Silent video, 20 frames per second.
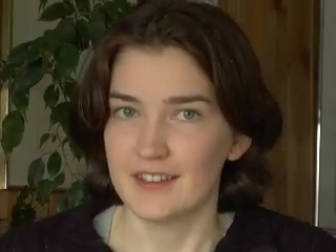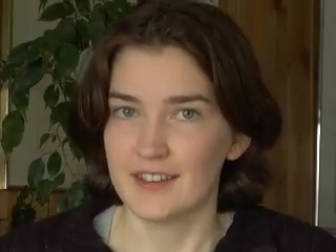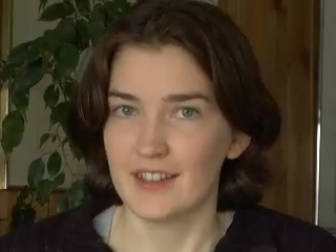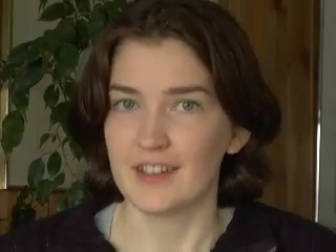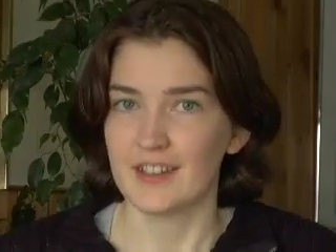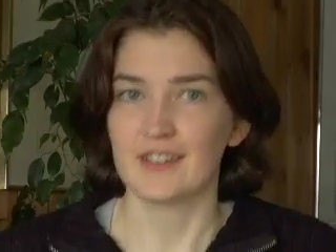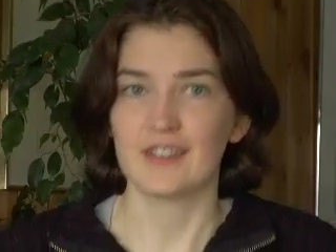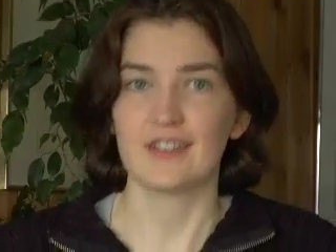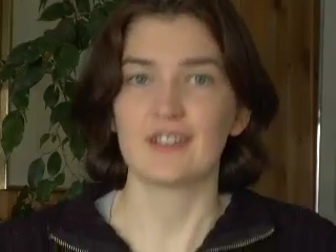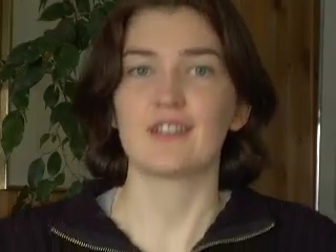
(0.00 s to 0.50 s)

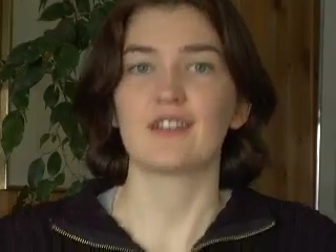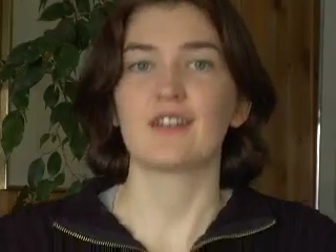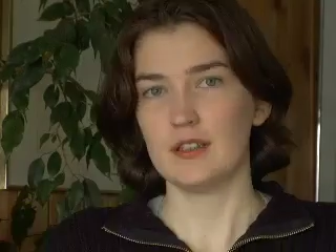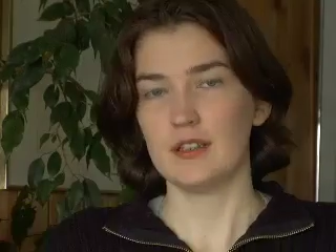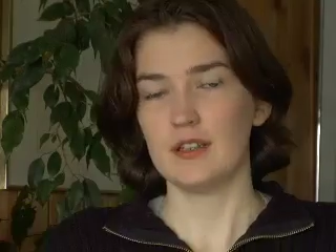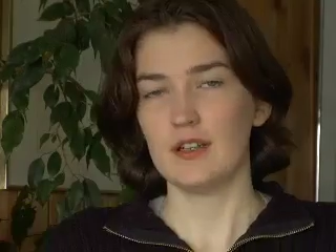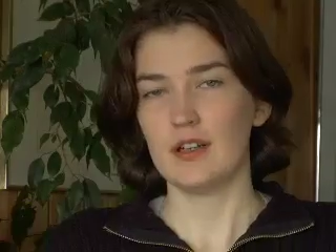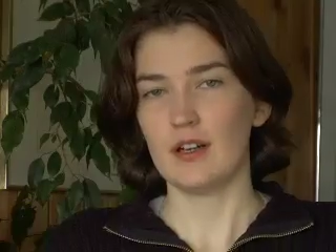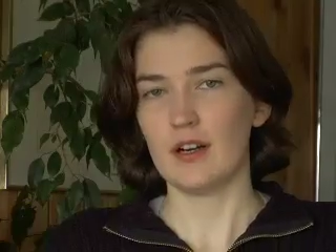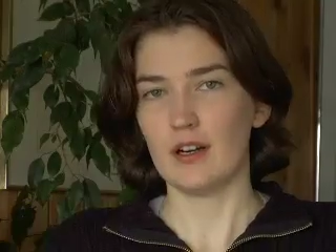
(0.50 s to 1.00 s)
sense.
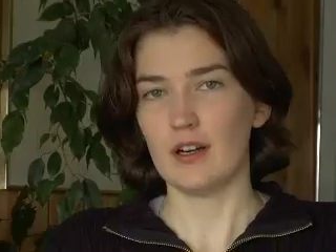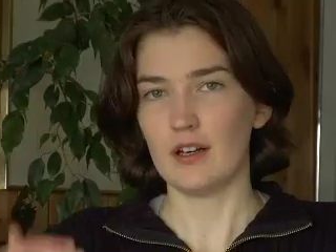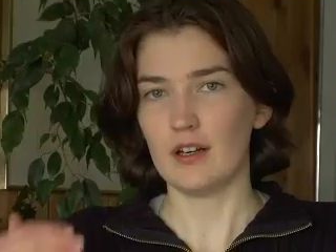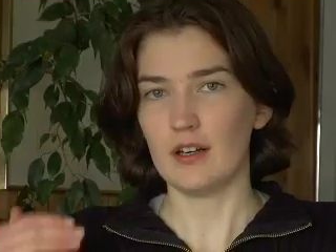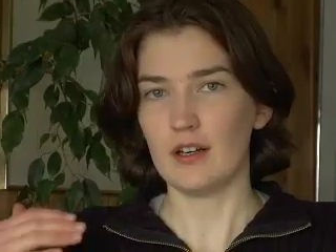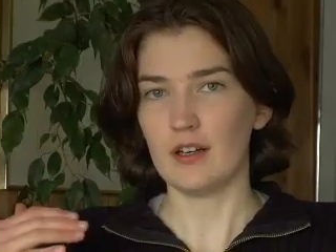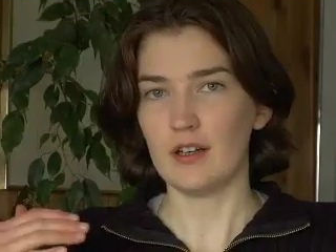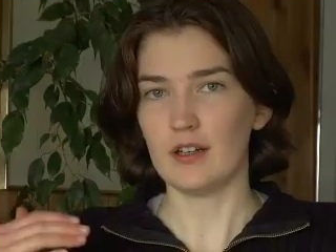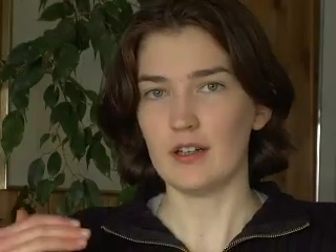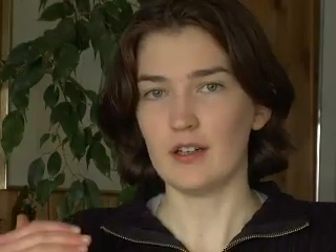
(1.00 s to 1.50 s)
Our,
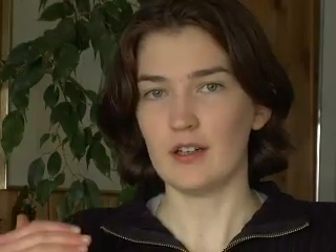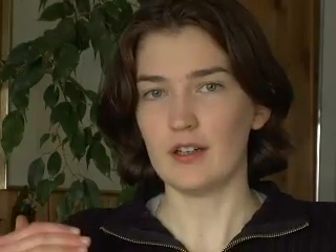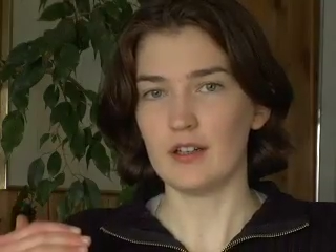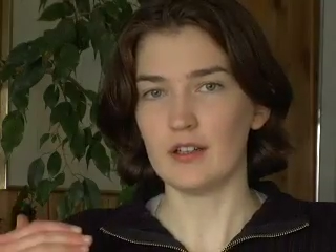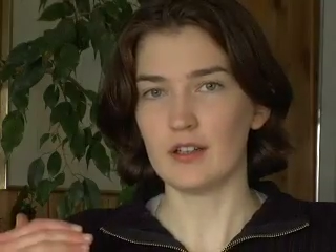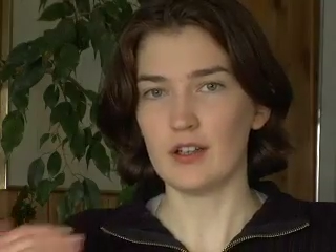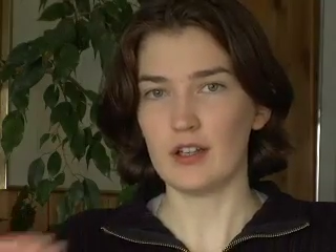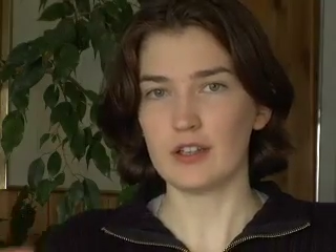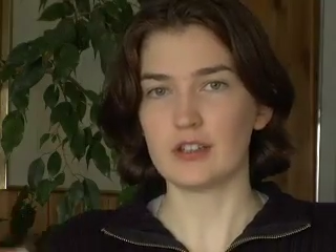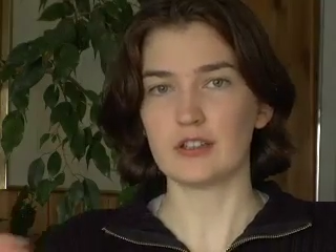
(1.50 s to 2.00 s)
our,
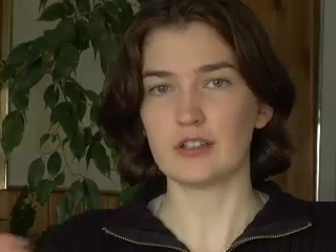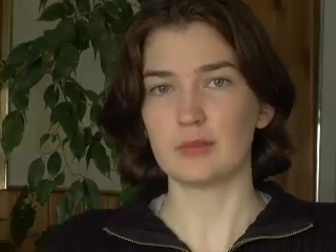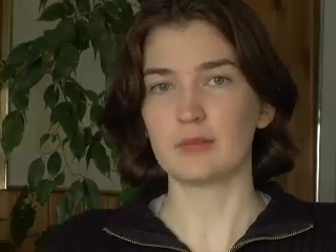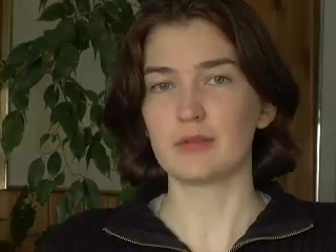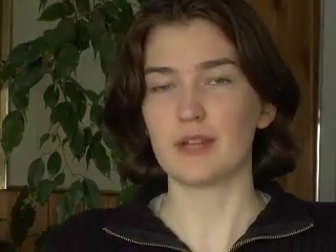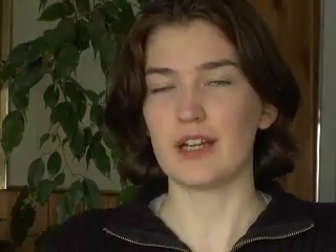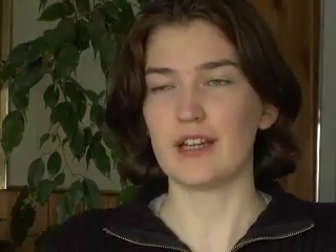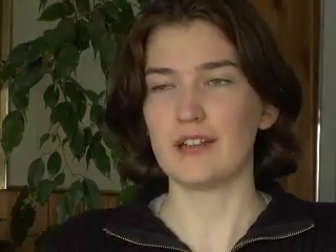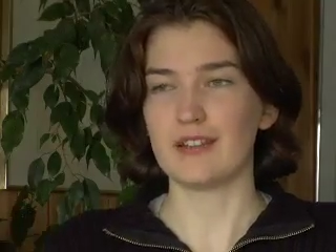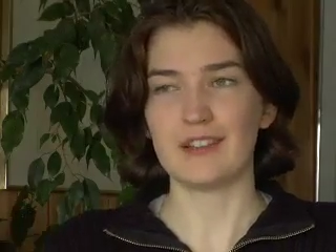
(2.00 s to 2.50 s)
our logical
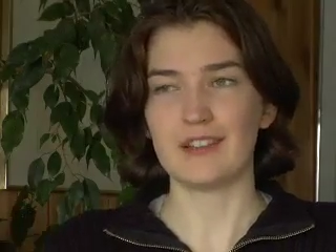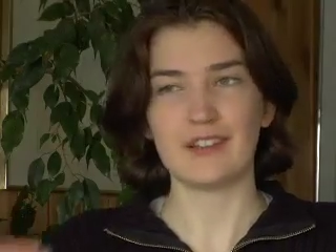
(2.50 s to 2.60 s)
brains,